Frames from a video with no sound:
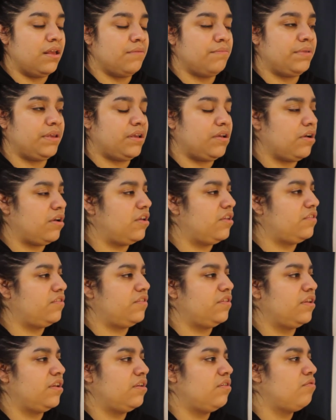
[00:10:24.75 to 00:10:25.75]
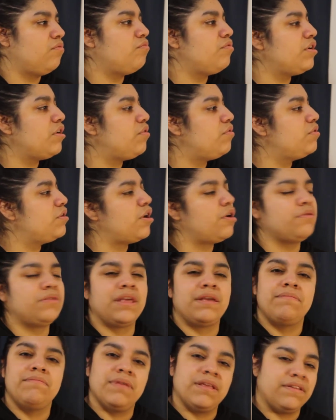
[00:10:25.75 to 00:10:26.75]
Because we all know
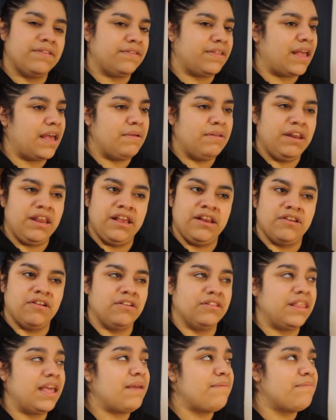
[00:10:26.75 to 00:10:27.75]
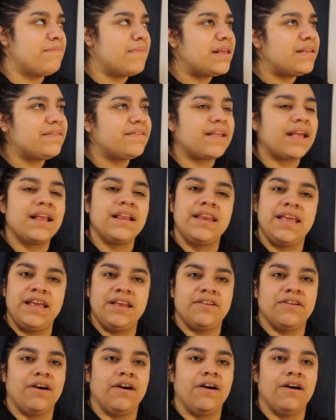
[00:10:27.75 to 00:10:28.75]
they miss their leader. They miss their
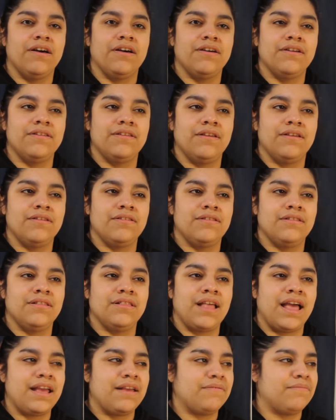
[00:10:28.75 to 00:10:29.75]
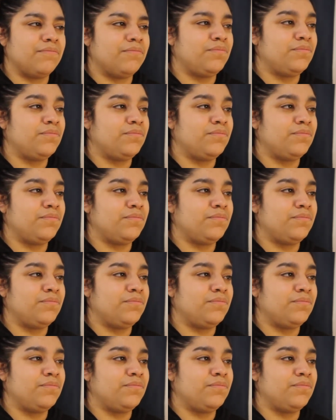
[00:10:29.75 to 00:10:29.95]
leader. Like,